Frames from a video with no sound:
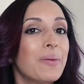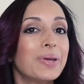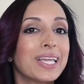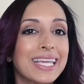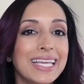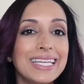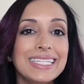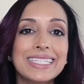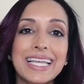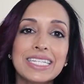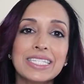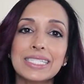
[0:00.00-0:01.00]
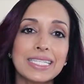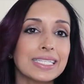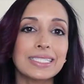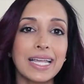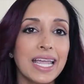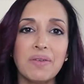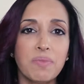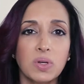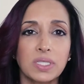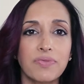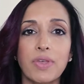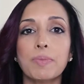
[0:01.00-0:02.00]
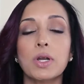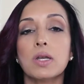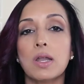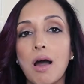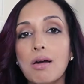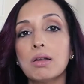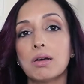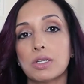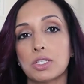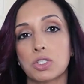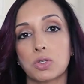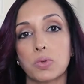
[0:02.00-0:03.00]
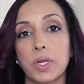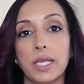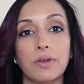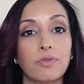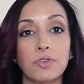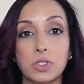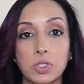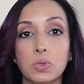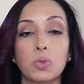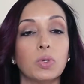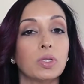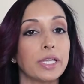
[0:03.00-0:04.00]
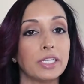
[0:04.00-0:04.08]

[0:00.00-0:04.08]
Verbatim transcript: But kids ages six to eight, most of them are not on a screen for school.